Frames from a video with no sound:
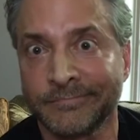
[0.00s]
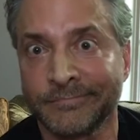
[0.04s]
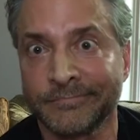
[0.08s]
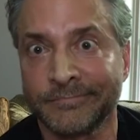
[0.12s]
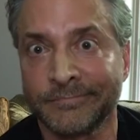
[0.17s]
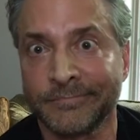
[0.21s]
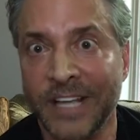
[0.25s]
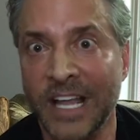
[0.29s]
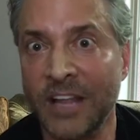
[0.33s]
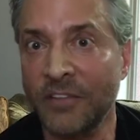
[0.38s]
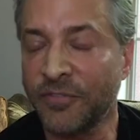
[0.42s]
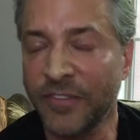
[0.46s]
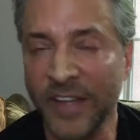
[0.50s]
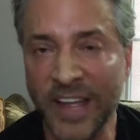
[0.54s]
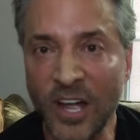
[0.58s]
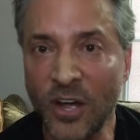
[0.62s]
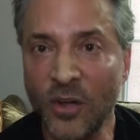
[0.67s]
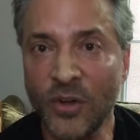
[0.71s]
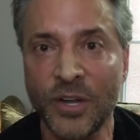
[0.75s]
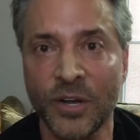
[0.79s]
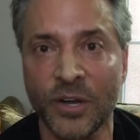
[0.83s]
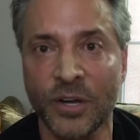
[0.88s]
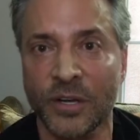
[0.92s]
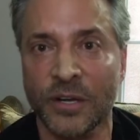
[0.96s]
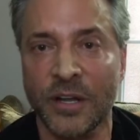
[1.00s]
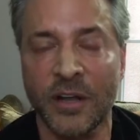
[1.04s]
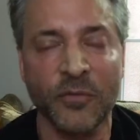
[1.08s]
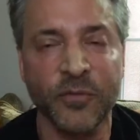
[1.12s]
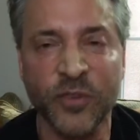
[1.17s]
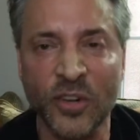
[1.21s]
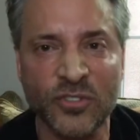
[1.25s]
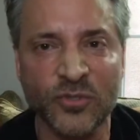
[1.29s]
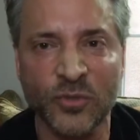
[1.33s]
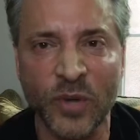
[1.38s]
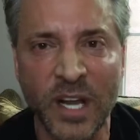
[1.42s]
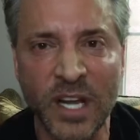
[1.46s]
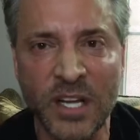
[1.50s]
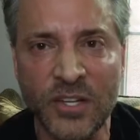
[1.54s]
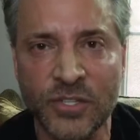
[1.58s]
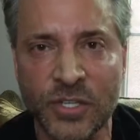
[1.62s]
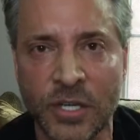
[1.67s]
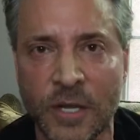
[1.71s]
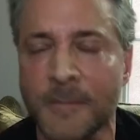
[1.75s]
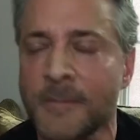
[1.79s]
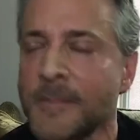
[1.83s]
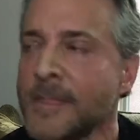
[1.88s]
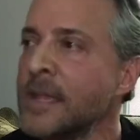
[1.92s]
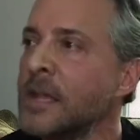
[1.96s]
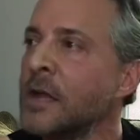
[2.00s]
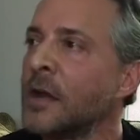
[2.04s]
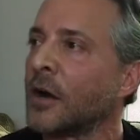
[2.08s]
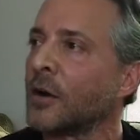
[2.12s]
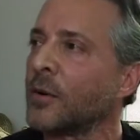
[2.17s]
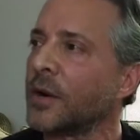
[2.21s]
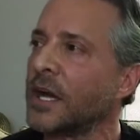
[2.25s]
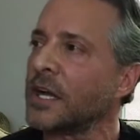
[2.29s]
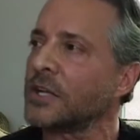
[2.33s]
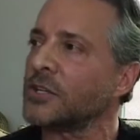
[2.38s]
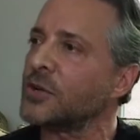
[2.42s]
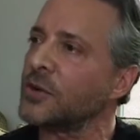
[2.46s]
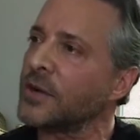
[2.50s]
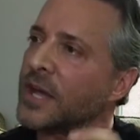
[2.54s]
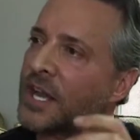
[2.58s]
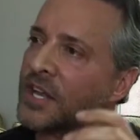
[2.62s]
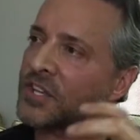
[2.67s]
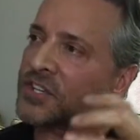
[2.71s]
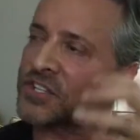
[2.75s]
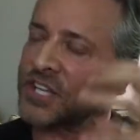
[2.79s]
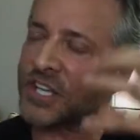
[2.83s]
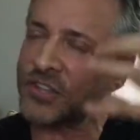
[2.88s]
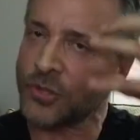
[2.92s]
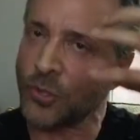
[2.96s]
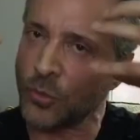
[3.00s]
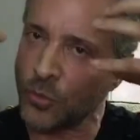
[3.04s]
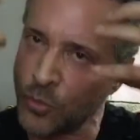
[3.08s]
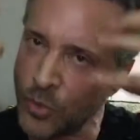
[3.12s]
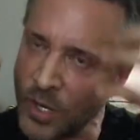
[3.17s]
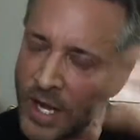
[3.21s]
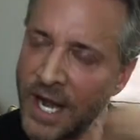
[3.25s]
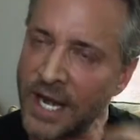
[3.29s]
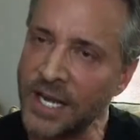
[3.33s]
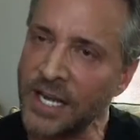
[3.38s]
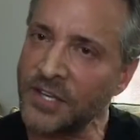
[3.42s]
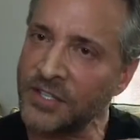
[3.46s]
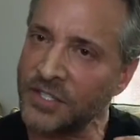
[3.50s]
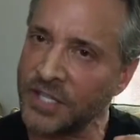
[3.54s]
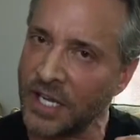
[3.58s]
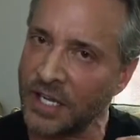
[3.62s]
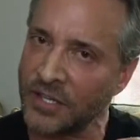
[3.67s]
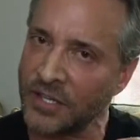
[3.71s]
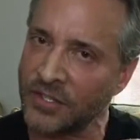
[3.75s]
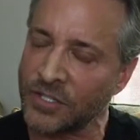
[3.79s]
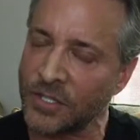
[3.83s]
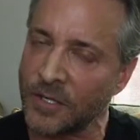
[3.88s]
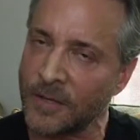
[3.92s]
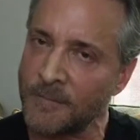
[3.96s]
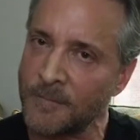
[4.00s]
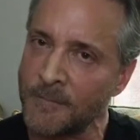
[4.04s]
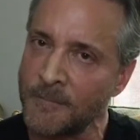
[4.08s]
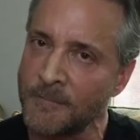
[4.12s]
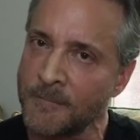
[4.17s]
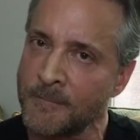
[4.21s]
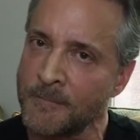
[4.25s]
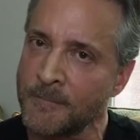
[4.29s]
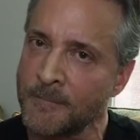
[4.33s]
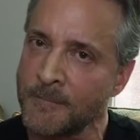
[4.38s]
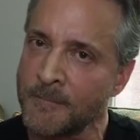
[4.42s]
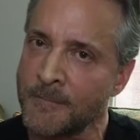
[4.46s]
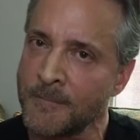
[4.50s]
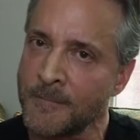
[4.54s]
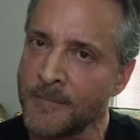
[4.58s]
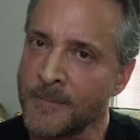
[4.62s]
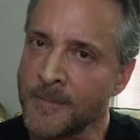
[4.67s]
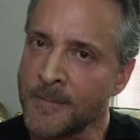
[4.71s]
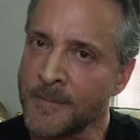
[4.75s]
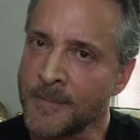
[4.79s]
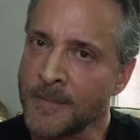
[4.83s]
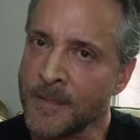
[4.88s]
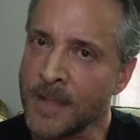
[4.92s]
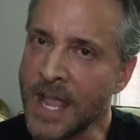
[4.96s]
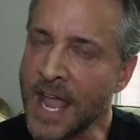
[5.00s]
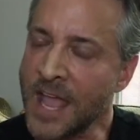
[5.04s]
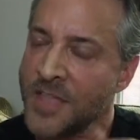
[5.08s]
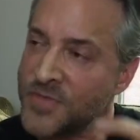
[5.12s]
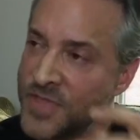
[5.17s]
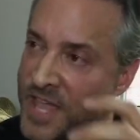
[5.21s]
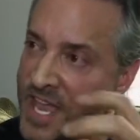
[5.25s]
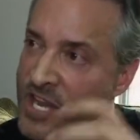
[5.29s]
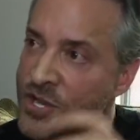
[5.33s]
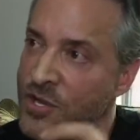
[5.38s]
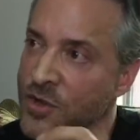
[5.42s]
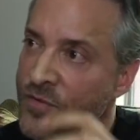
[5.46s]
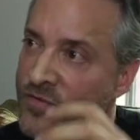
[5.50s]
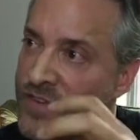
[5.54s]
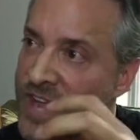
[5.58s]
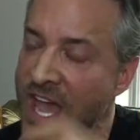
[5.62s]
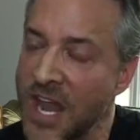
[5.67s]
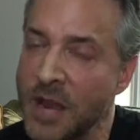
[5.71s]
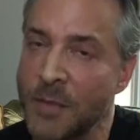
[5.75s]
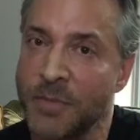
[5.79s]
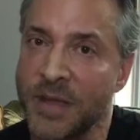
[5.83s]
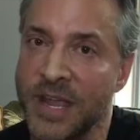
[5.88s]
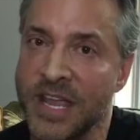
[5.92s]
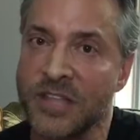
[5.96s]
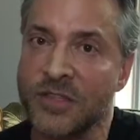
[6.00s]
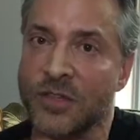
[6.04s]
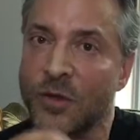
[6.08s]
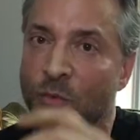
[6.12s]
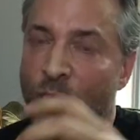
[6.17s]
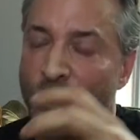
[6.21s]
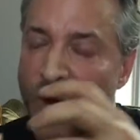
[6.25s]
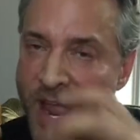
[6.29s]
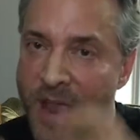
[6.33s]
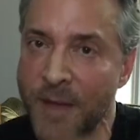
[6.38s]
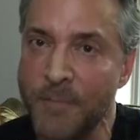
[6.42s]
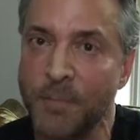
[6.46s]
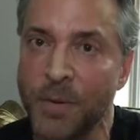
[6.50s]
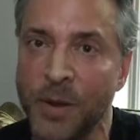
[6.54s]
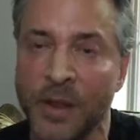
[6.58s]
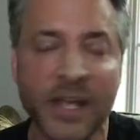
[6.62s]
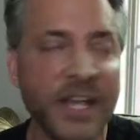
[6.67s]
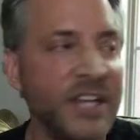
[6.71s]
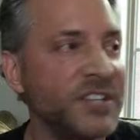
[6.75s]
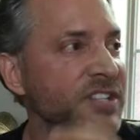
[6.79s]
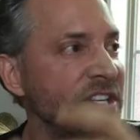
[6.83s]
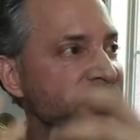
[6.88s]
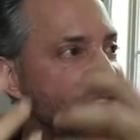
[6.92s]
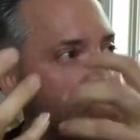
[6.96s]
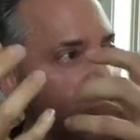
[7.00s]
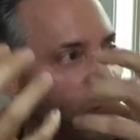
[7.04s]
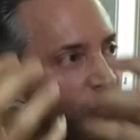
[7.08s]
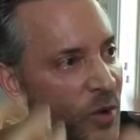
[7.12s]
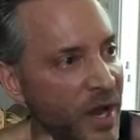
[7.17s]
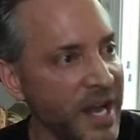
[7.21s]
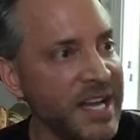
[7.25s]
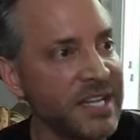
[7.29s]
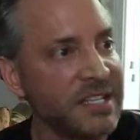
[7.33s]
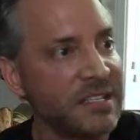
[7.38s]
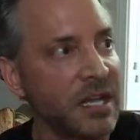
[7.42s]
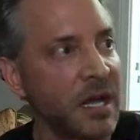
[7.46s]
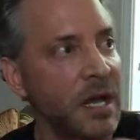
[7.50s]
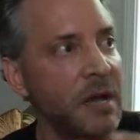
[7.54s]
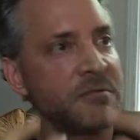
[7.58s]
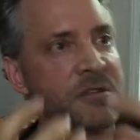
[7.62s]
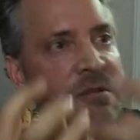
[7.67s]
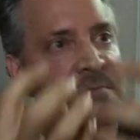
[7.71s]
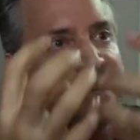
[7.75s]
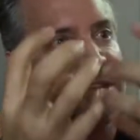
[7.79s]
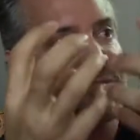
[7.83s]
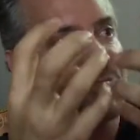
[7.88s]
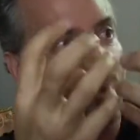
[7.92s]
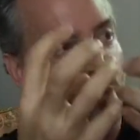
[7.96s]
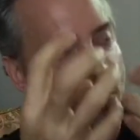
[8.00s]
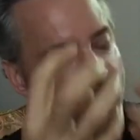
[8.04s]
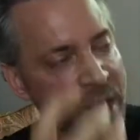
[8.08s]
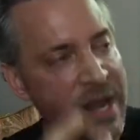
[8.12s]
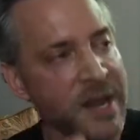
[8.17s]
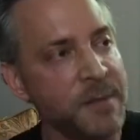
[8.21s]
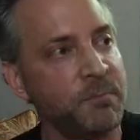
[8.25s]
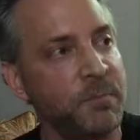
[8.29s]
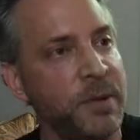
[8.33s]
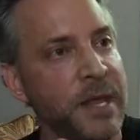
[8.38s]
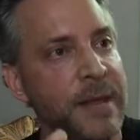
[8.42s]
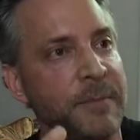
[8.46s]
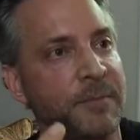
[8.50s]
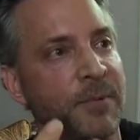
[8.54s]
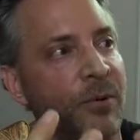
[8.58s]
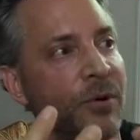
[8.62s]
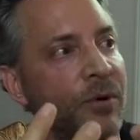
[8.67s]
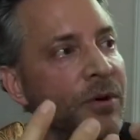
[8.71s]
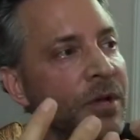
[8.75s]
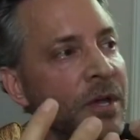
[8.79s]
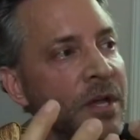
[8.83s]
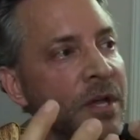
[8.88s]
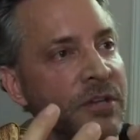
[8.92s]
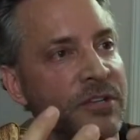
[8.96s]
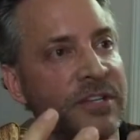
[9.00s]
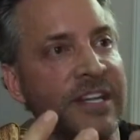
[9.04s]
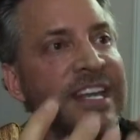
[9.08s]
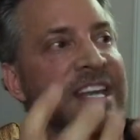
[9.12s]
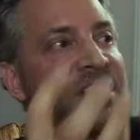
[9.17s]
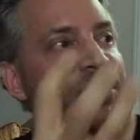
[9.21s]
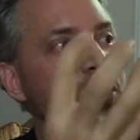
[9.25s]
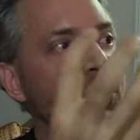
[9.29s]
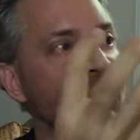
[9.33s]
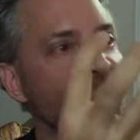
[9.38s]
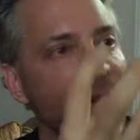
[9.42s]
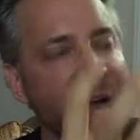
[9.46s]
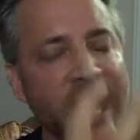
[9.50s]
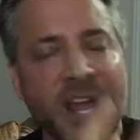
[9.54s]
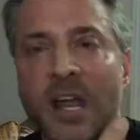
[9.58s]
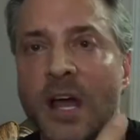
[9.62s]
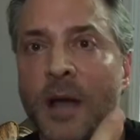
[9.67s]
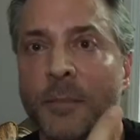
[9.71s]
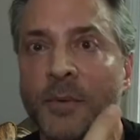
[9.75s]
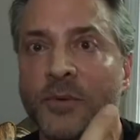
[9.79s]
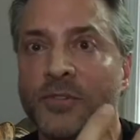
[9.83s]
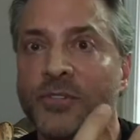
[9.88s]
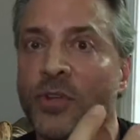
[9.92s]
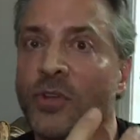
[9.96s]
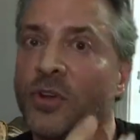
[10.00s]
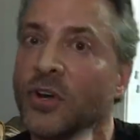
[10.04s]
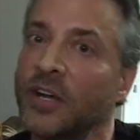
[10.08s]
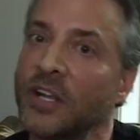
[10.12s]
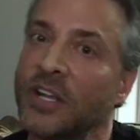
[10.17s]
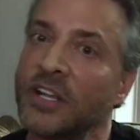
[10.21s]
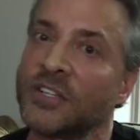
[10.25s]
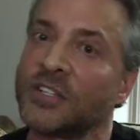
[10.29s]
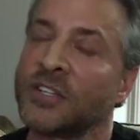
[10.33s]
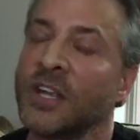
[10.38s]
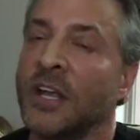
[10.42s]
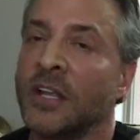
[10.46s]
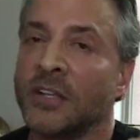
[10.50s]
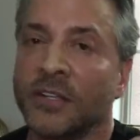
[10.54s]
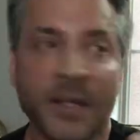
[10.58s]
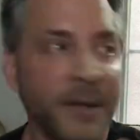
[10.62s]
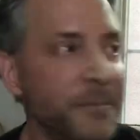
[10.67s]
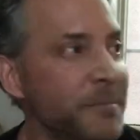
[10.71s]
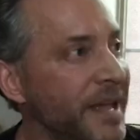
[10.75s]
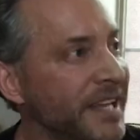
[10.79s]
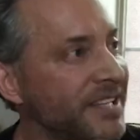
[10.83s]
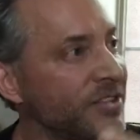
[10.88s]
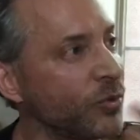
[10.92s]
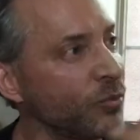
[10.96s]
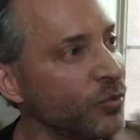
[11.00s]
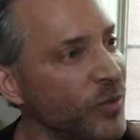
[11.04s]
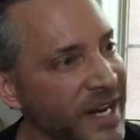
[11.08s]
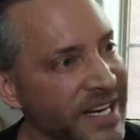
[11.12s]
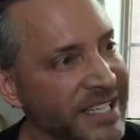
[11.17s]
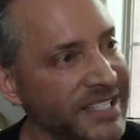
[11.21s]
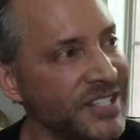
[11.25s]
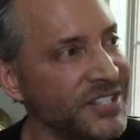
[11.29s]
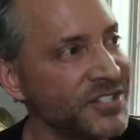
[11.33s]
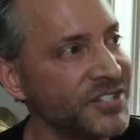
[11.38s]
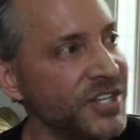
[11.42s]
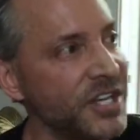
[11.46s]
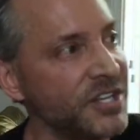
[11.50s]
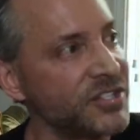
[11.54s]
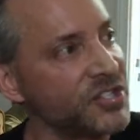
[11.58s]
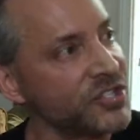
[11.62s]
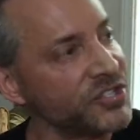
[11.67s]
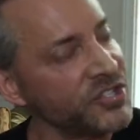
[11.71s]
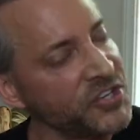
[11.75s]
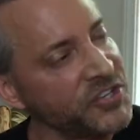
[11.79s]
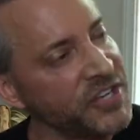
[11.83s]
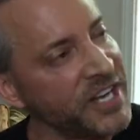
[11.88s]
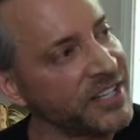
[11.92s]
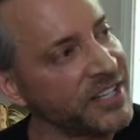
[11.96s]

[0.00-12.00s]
And failure and frustration. All right? You got to set the right intention, and then you've got to be in the right place at the right time to meet the right people, to get the right opportunities, and make the right decisions, to take the